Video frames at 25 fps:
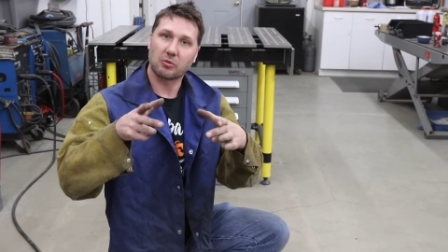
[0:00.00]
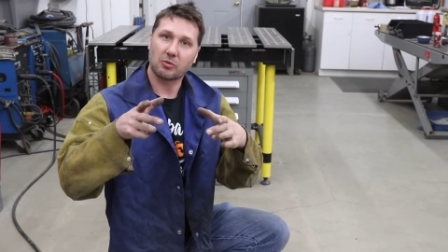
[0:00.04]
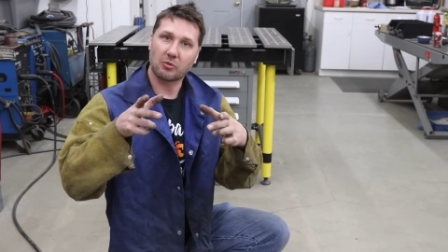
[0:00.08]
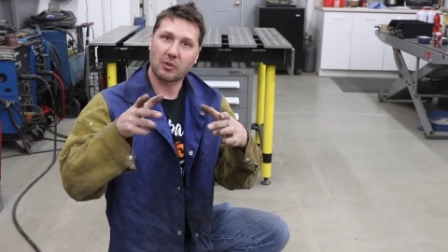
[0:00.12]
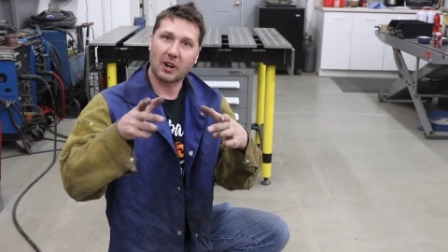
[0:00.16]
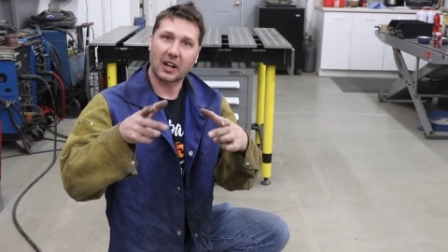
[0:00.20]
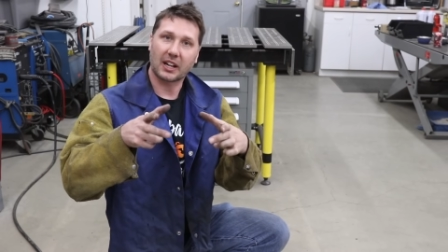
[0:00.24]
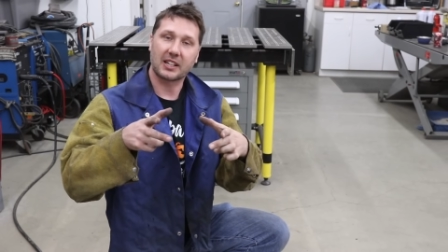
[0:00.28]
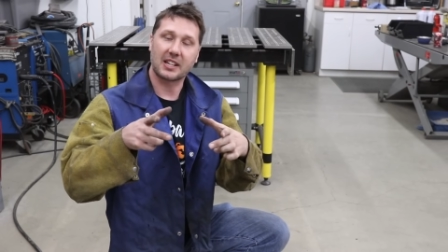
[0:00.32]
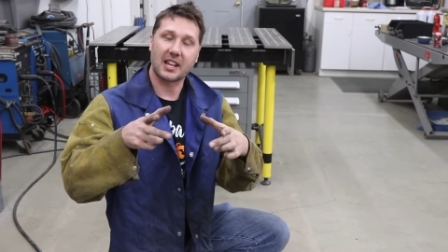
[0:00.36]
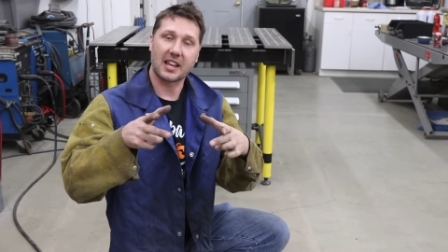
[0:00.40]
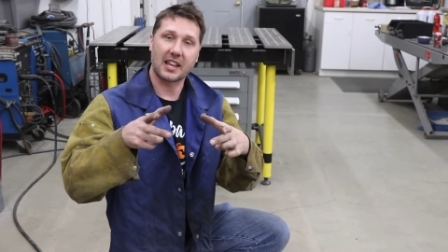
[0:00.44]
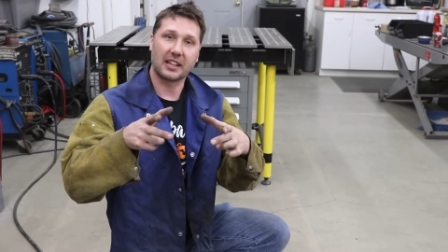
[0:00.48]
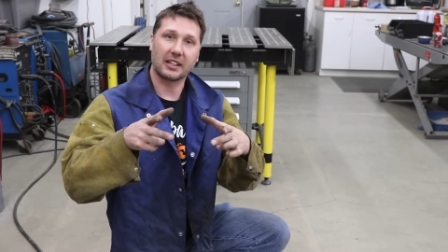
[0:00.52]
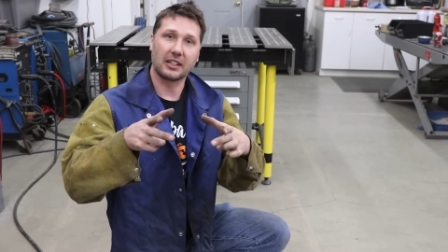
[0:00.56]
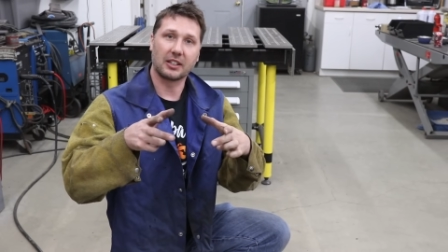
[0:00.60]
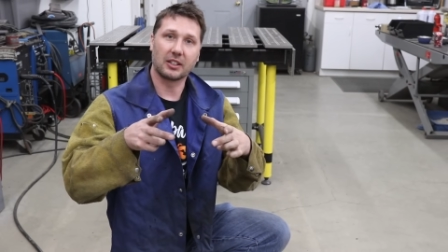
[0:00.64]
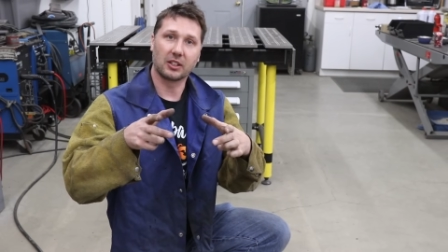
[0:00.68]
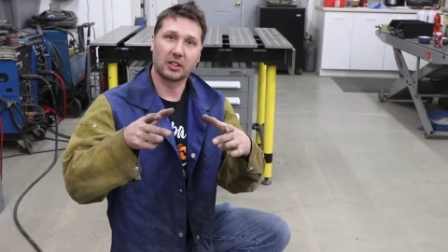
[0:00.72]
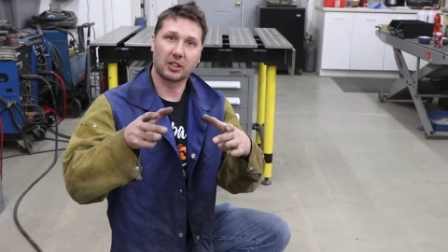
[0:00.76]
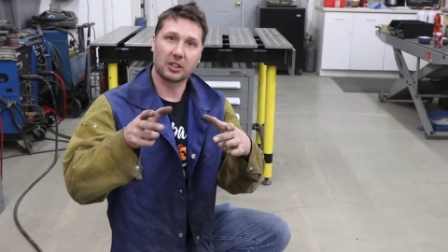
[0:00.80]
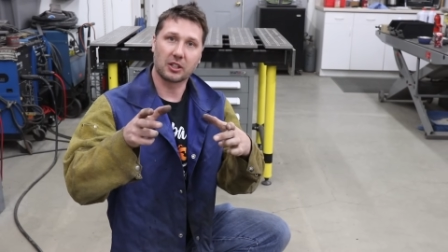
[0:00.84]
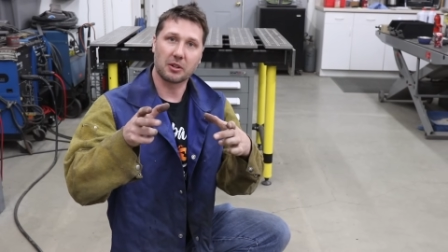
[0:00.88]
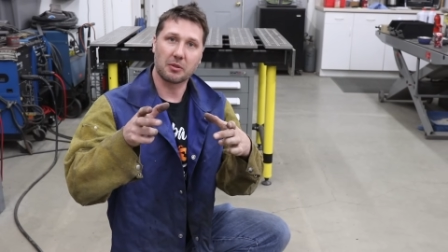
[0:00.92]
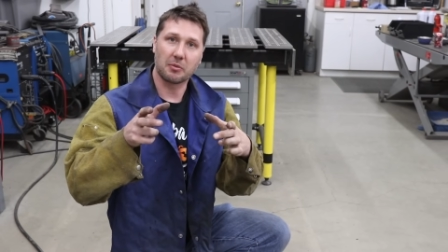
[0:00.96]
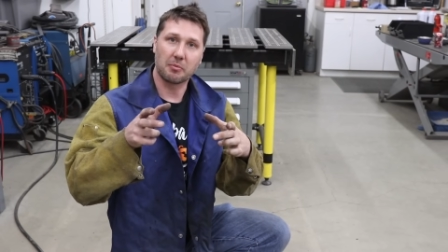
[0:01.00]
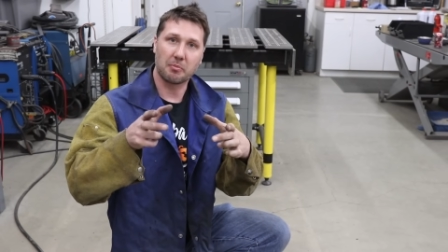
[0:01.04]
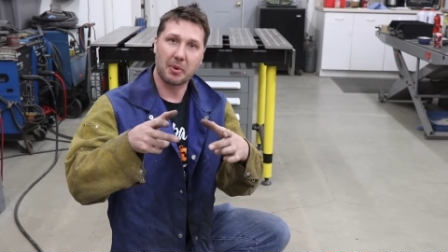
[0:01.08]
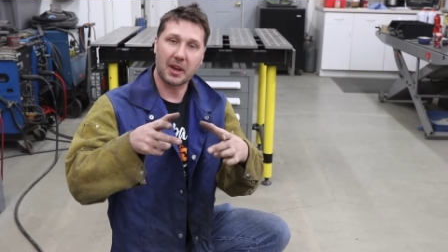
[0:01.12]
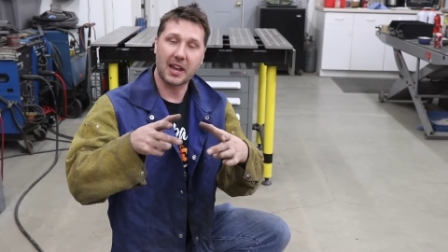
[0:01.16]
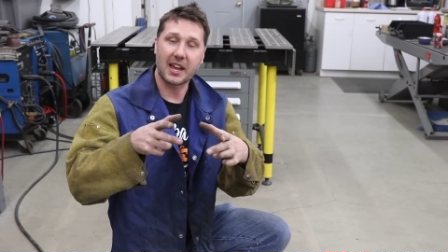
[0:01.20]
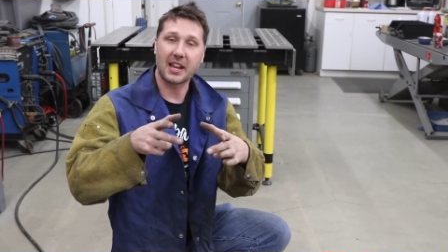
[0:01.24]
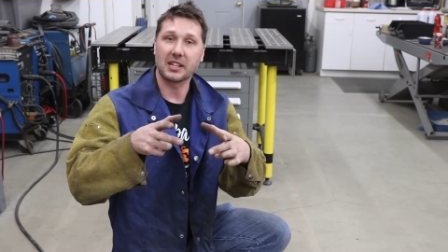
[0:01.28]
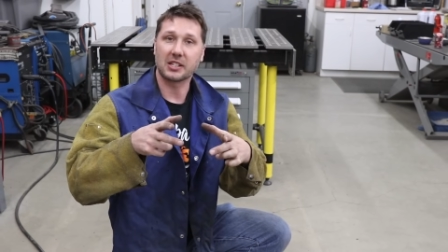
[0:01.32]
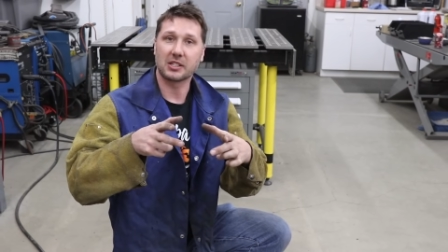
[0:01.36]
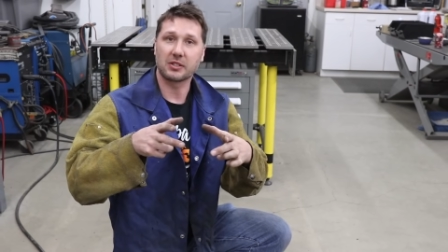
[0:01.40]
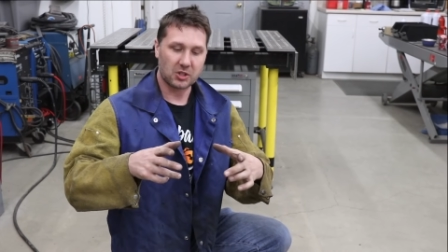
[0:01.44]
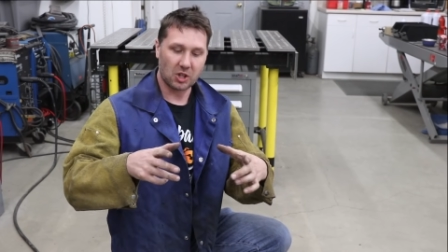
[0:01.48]
rectangular
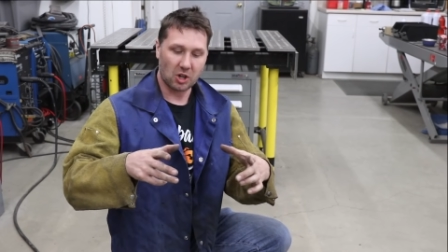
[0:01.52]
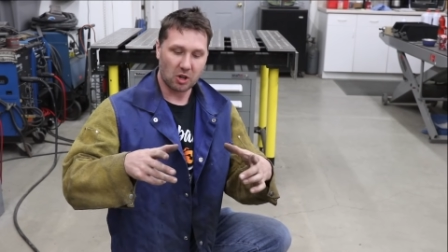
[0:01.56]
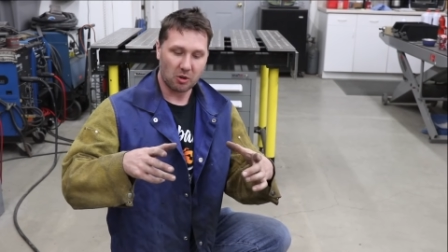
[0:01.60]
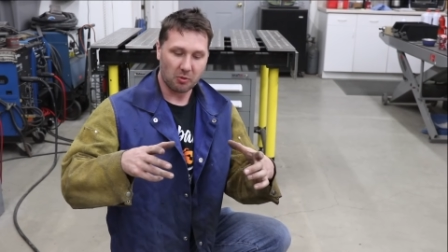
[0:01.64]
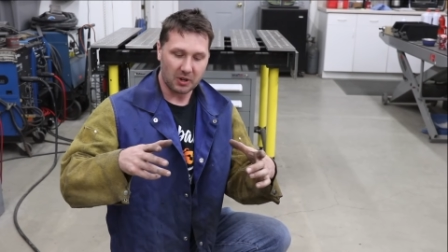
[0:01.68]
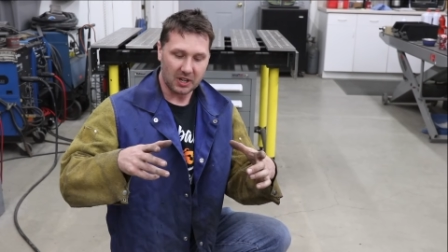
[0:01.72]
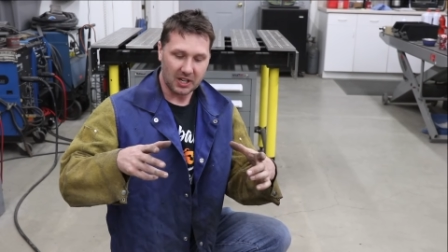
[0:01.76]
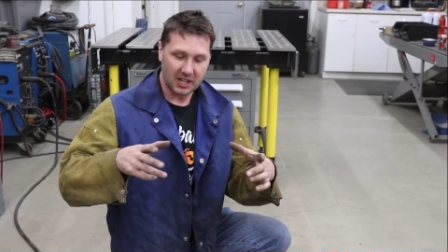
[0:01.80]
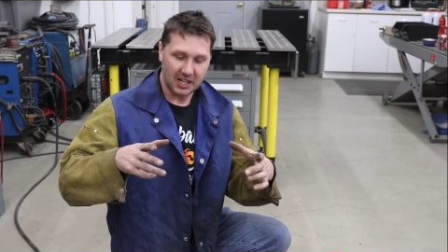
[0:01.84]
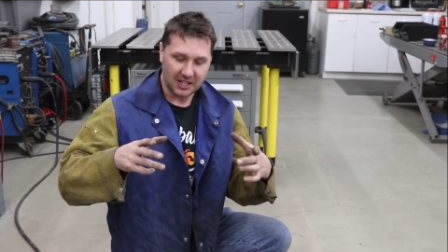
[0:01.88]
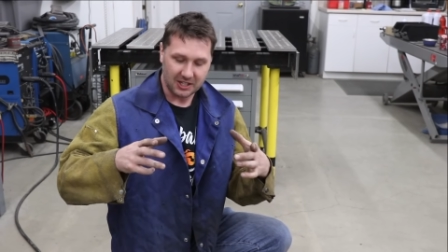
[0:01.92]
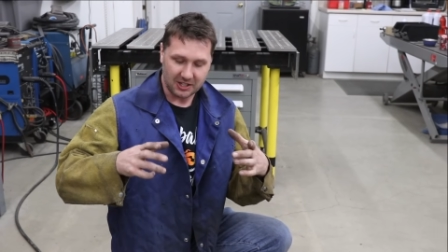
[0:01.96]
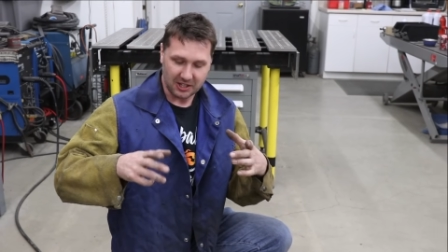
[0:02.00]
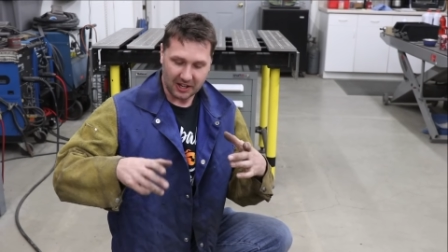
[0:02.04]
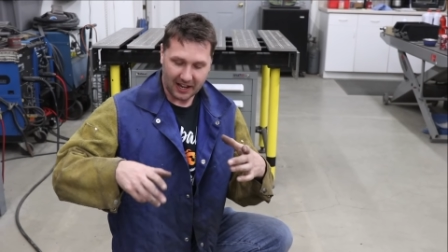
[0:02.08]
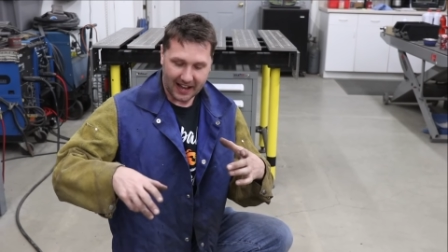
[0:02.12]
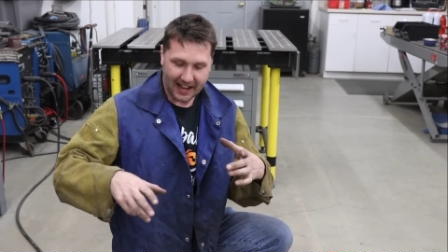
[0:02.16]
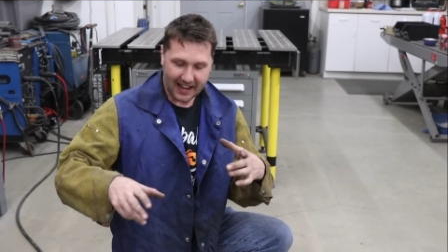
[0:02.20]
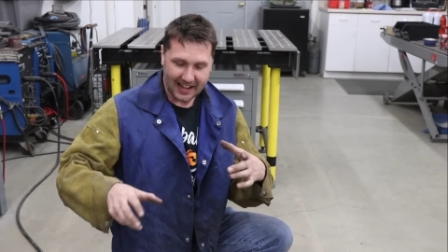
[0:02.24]
base. So we need to